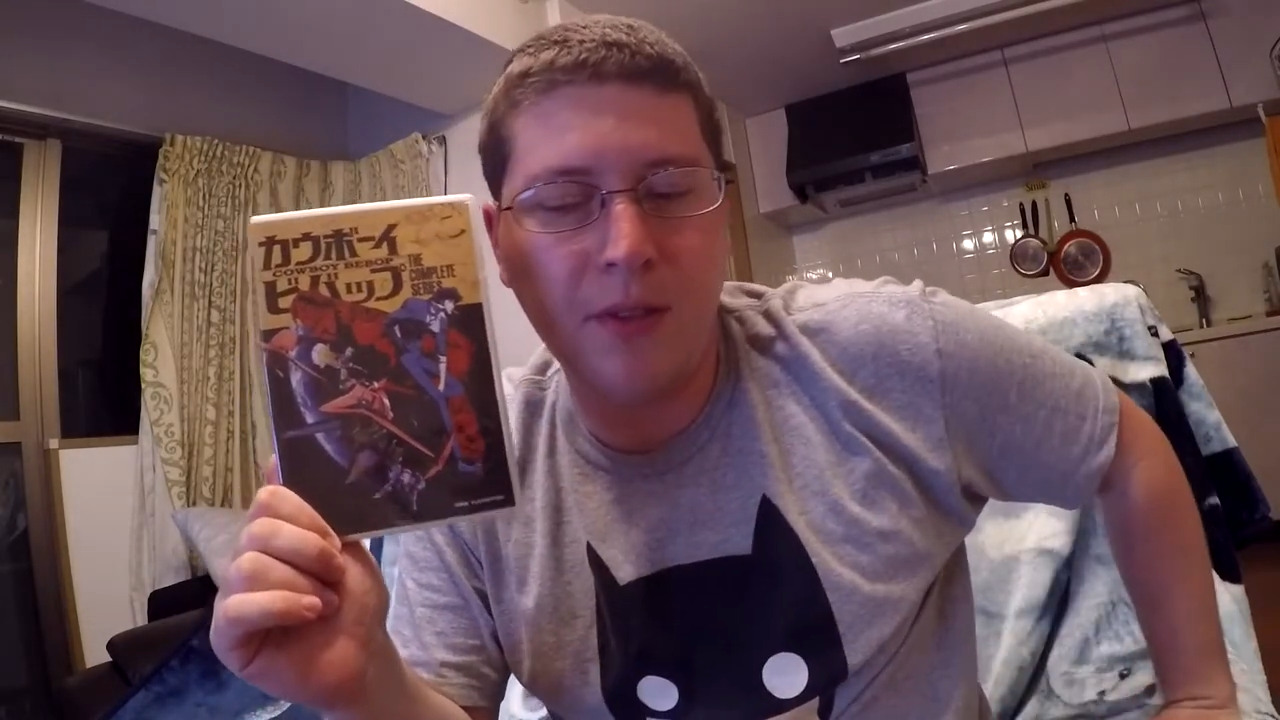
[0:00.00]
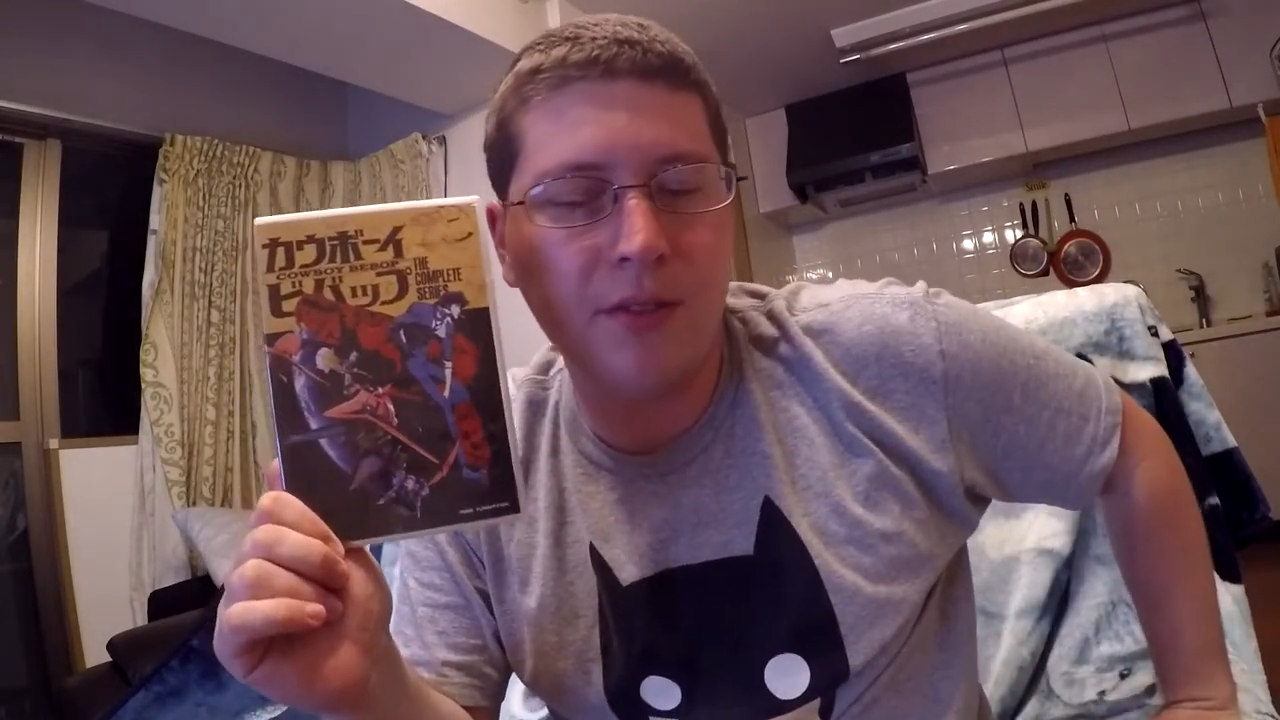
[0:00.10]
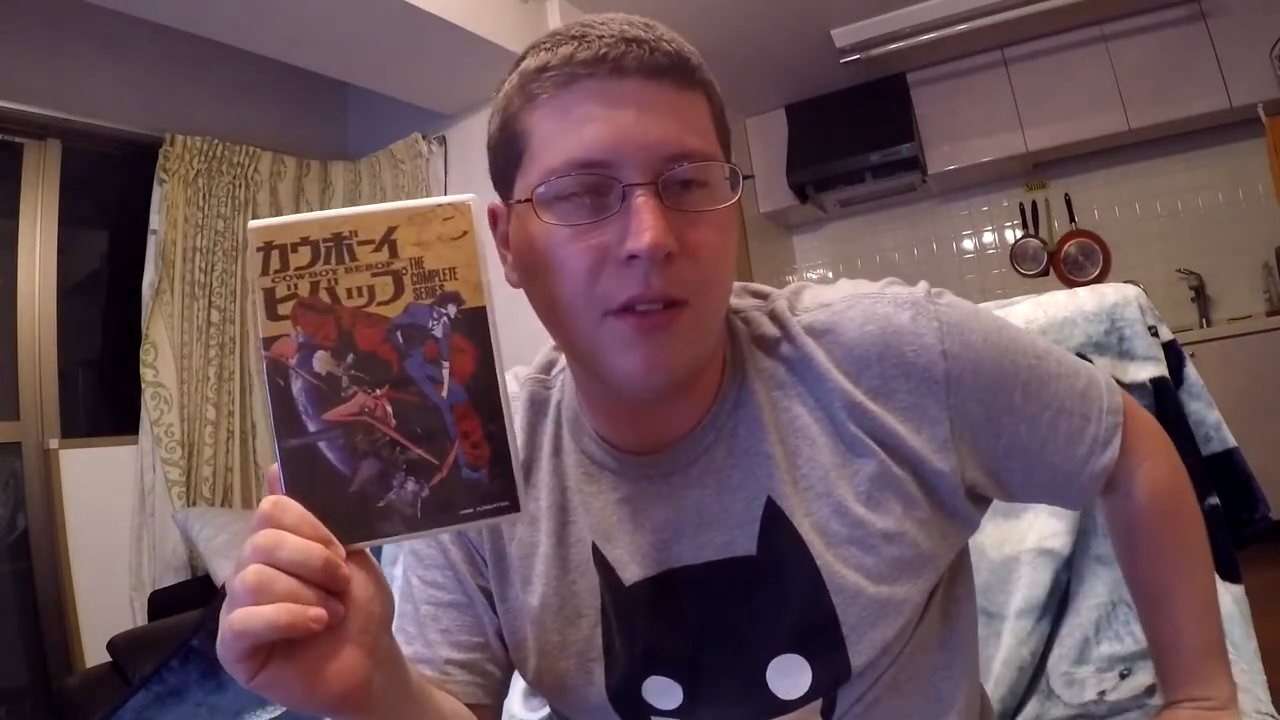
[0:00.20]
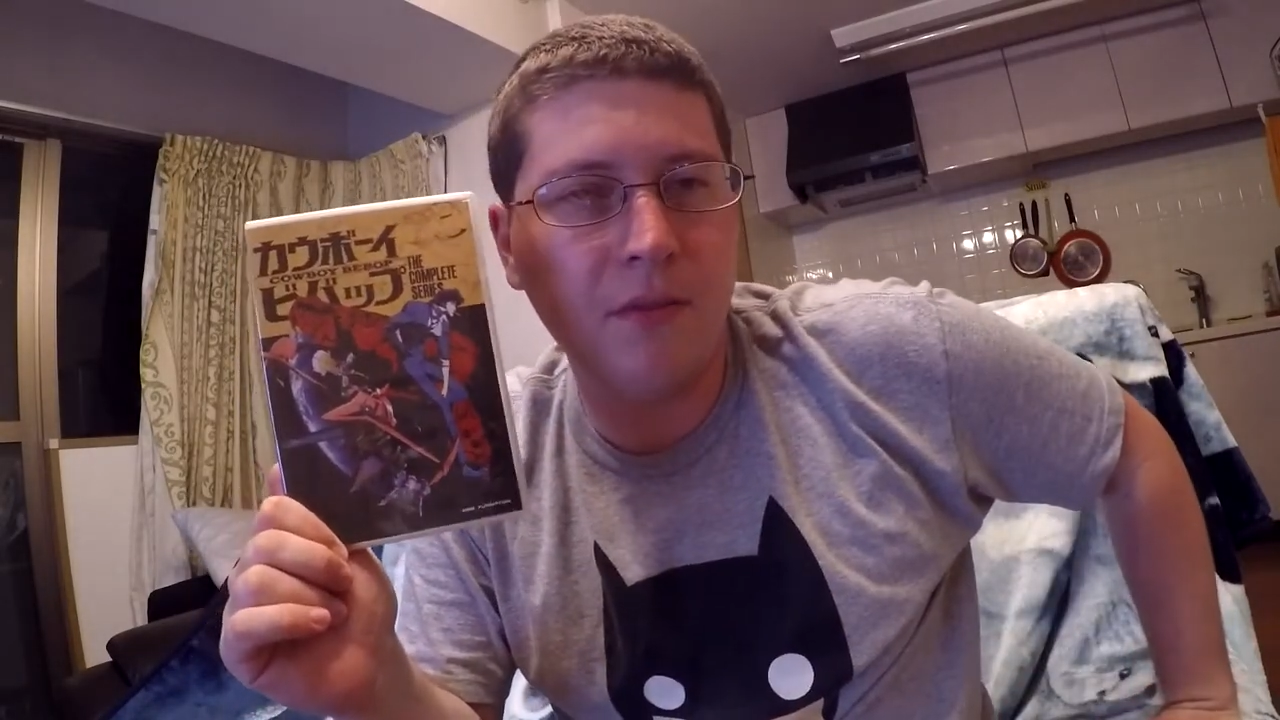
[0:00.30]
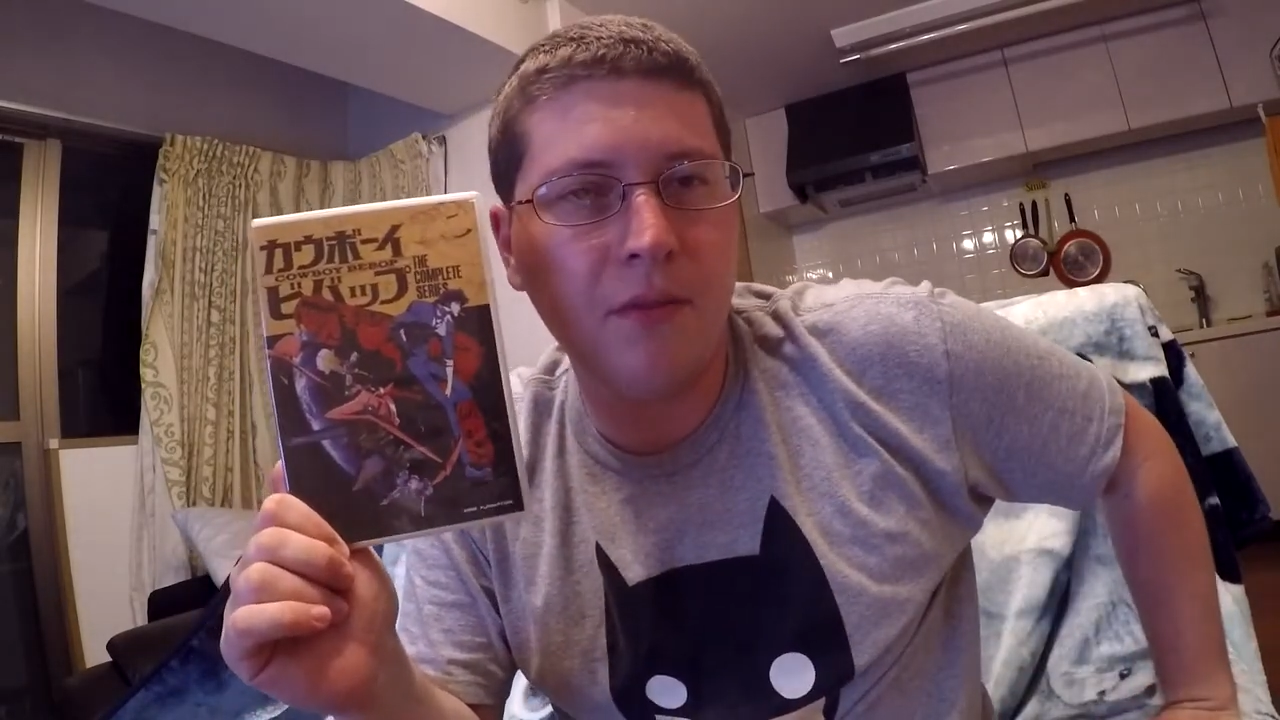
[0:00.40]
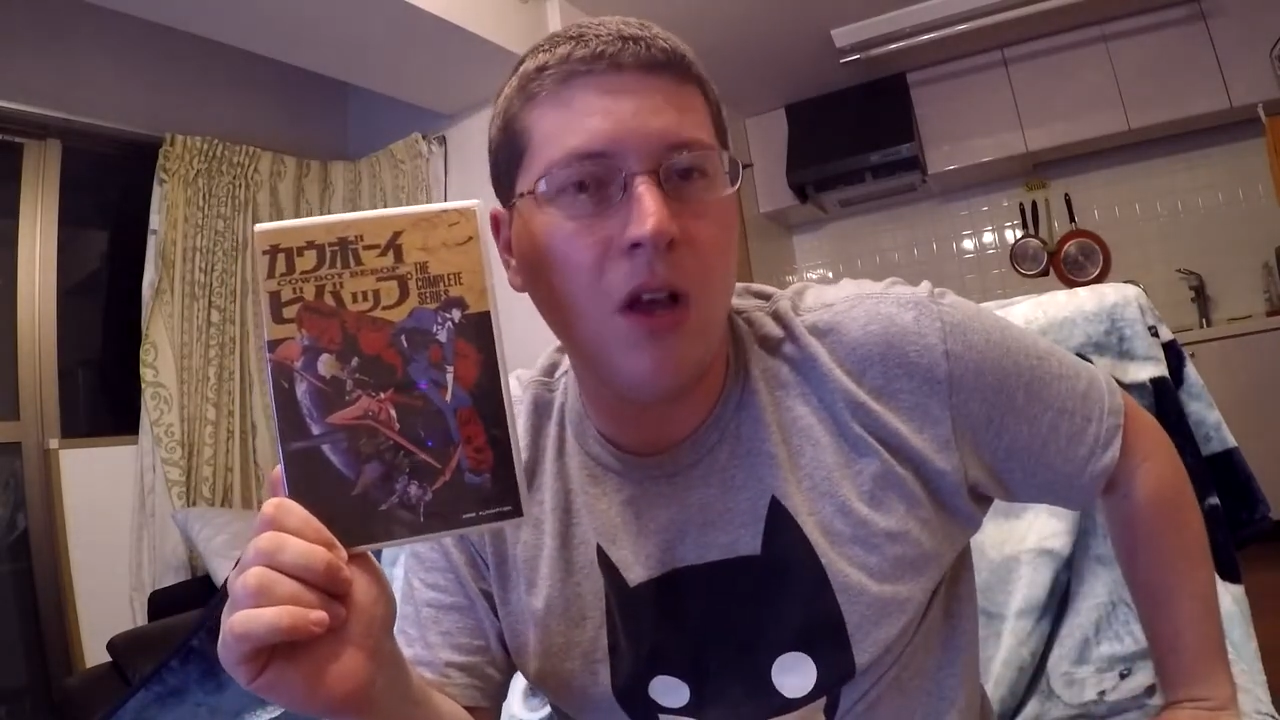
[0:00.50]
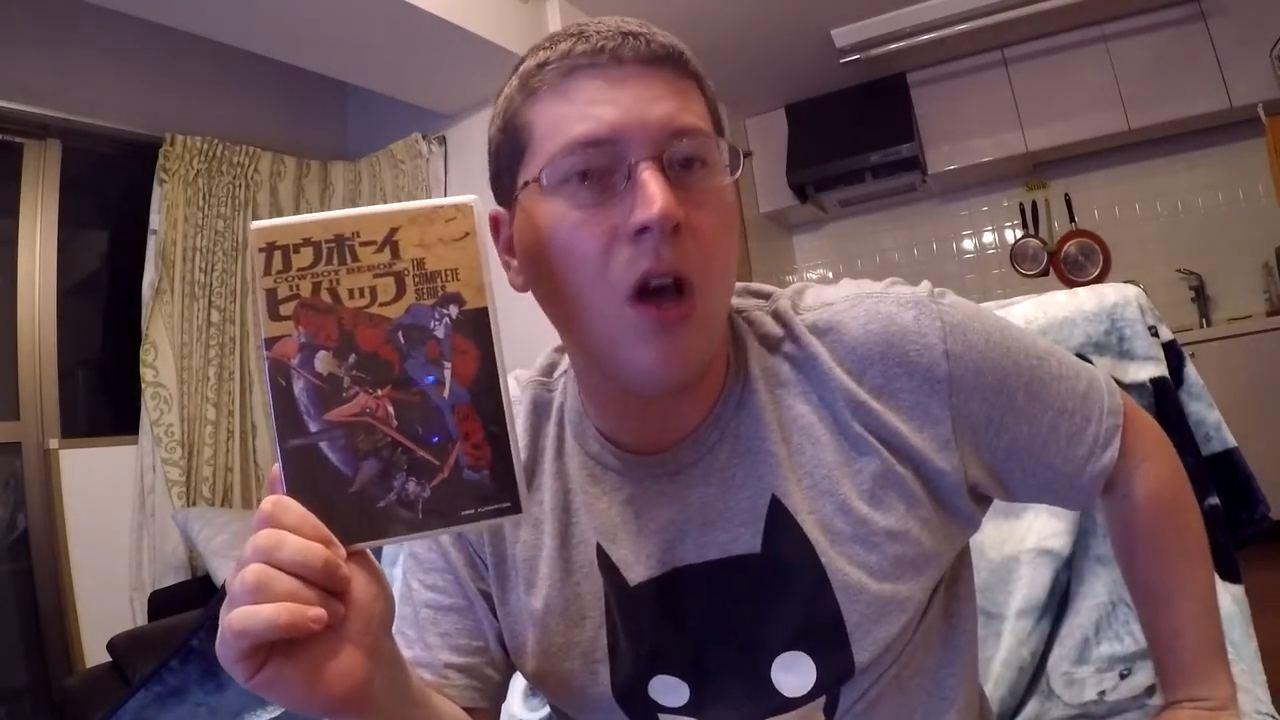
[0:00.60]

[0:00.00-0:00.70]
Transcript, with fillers: my other stuff